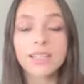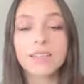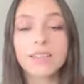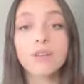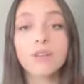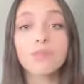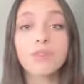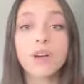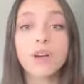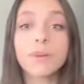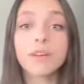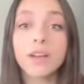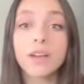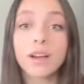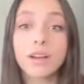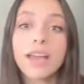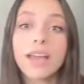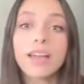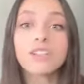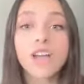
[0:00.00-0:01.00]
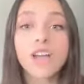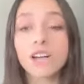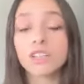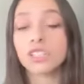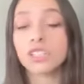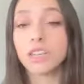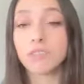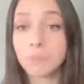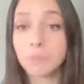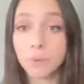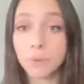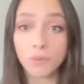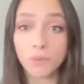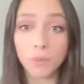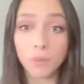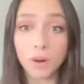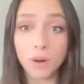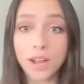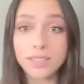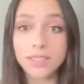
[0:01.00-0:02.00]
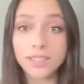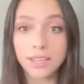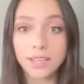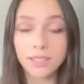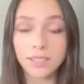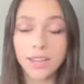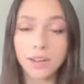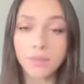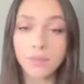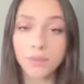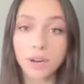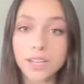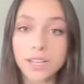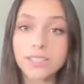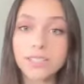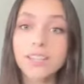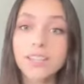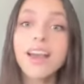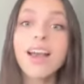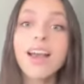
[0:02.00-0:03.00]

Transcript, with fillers: I think from a young age, actually, even before I attended Head Royce,